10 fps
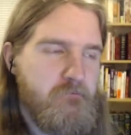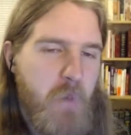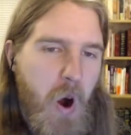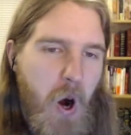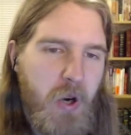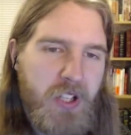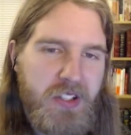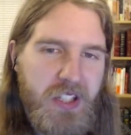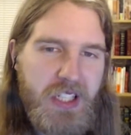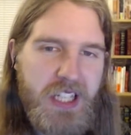
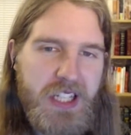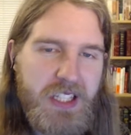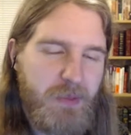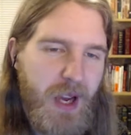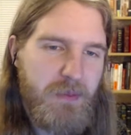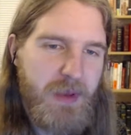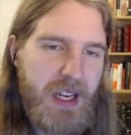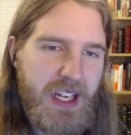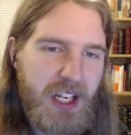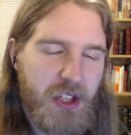Artistically, this might be
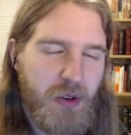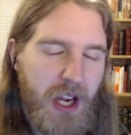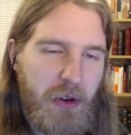a good route.